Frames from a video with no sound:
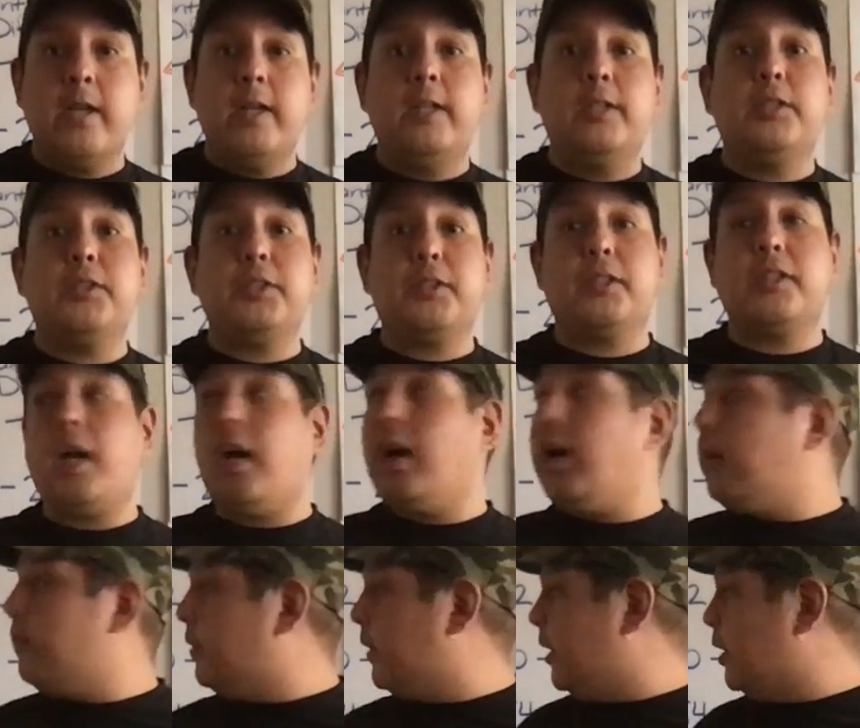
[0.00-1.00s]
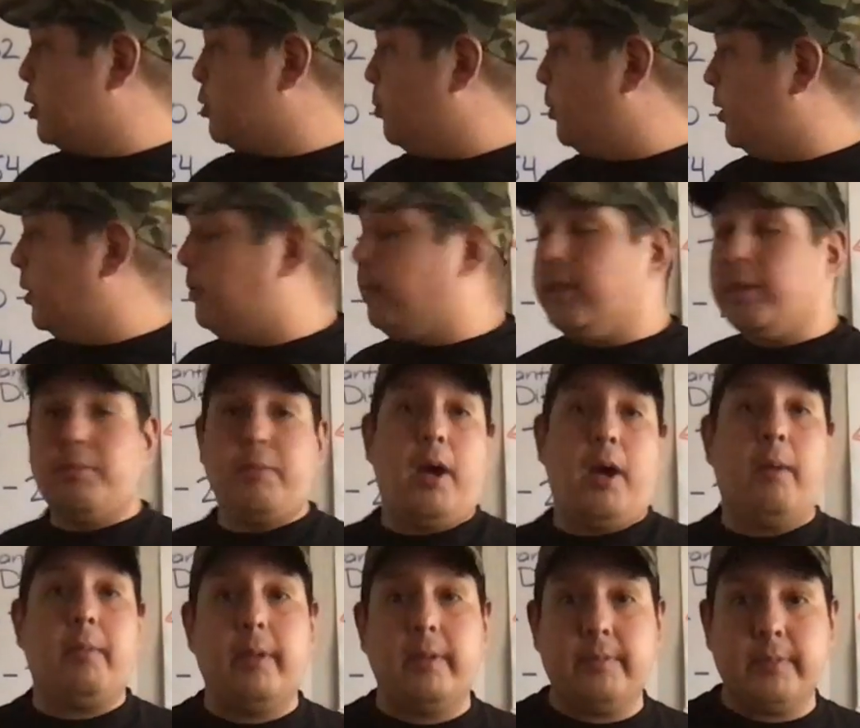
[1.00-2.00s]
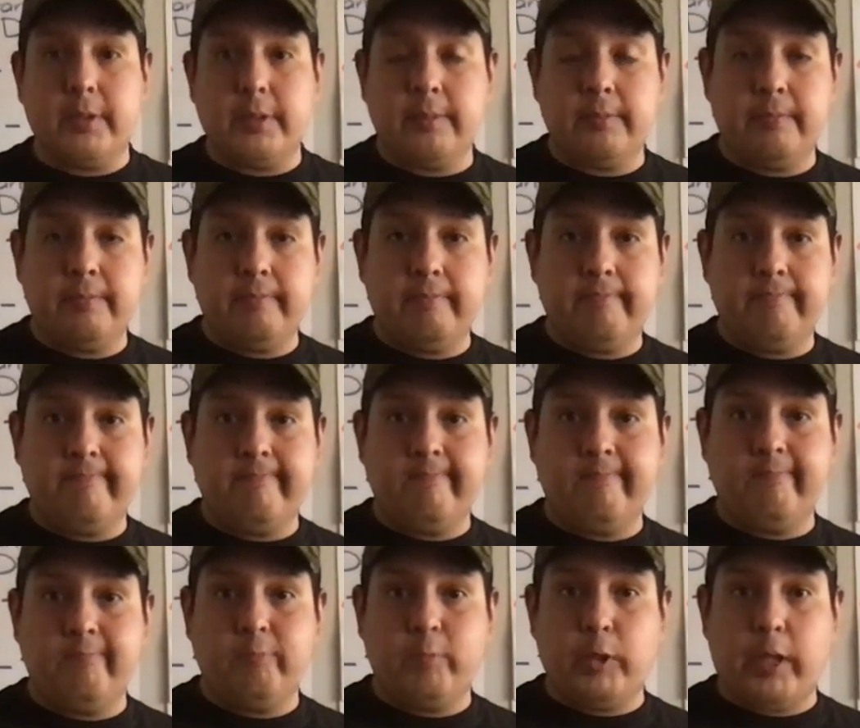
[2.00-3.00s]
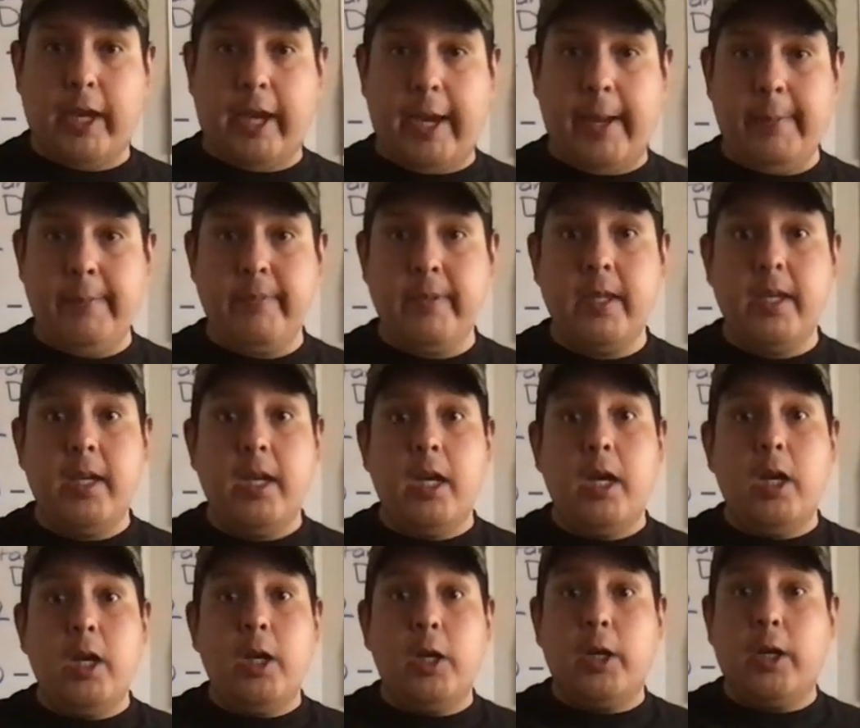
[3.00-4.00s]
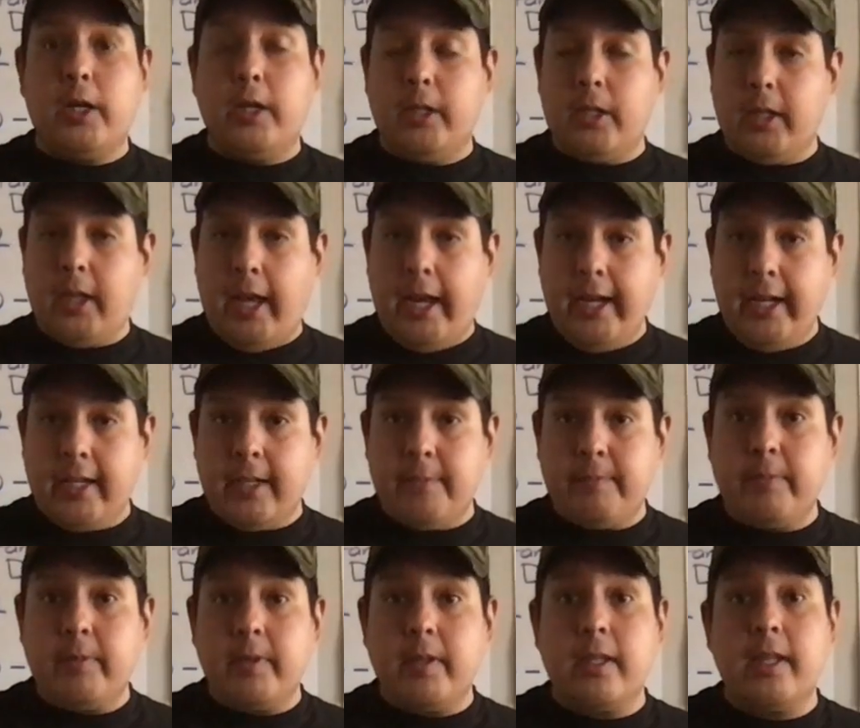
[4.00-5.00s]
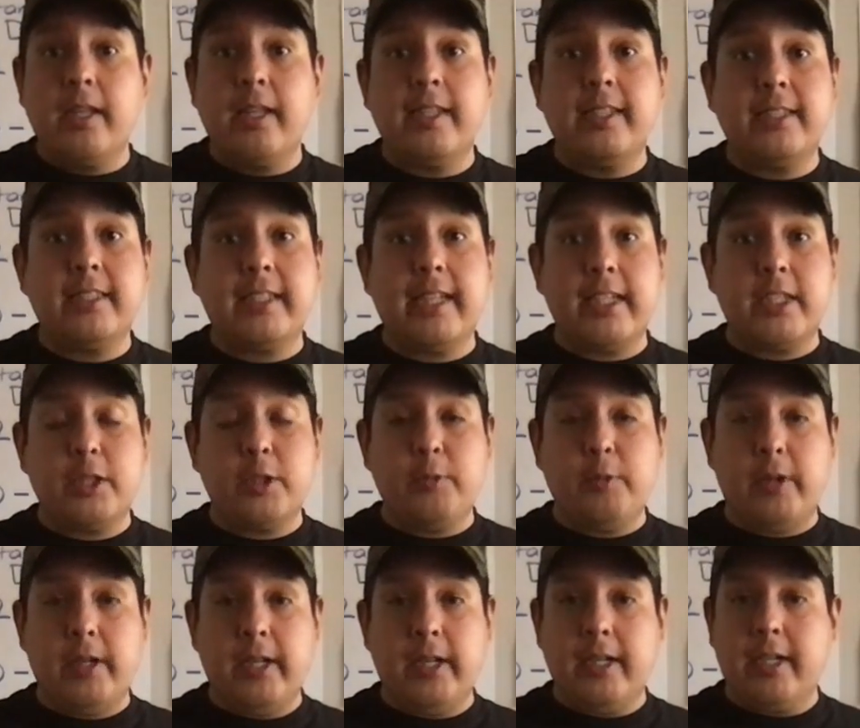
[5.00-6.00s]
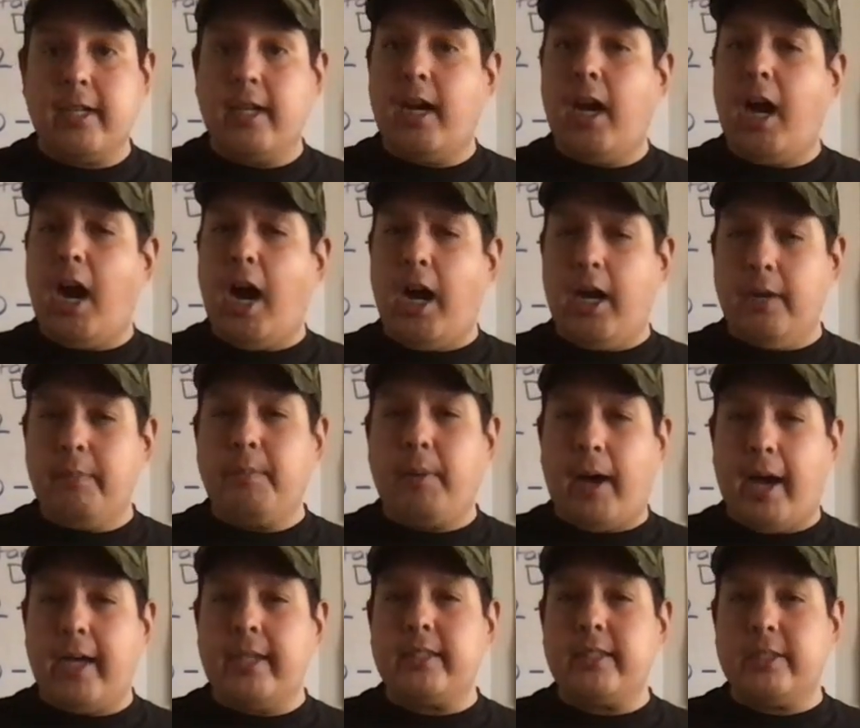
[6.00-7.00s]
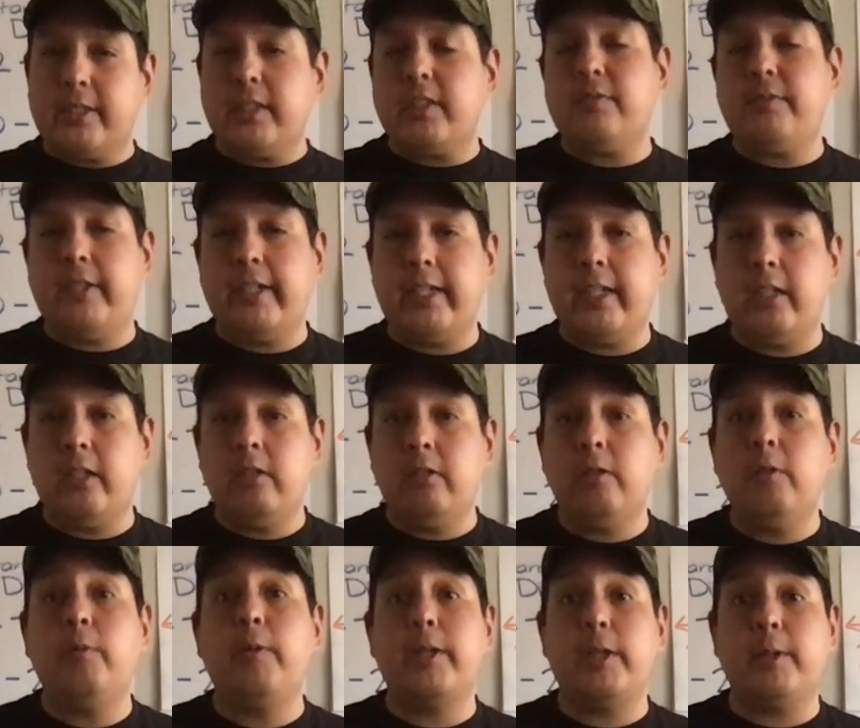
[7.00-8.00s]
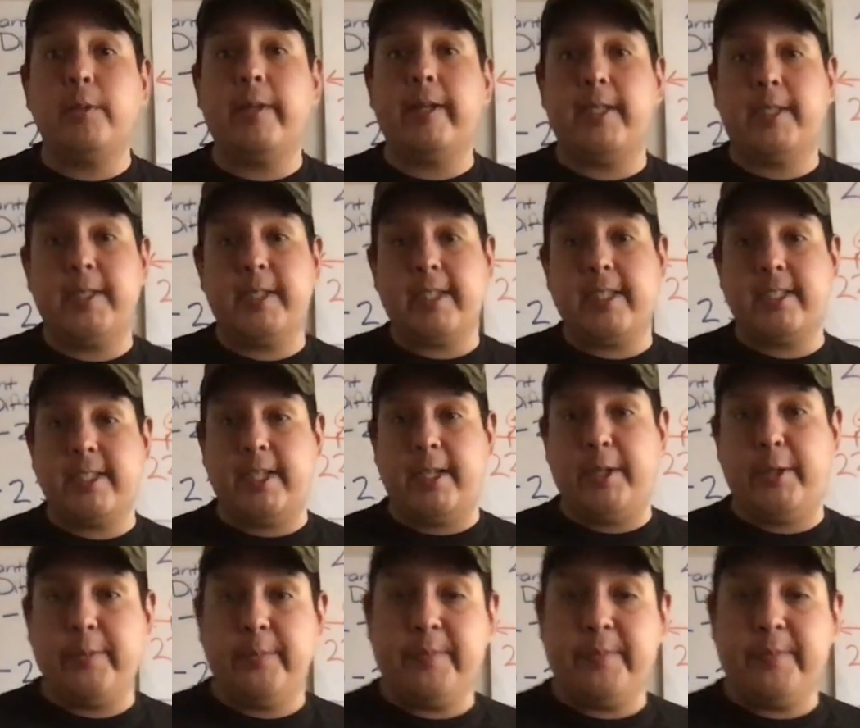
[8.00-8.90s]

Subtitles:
to solve each one of these problems. Okay? Good luck. Let's get to work. Unpause this video when you're ready to continue.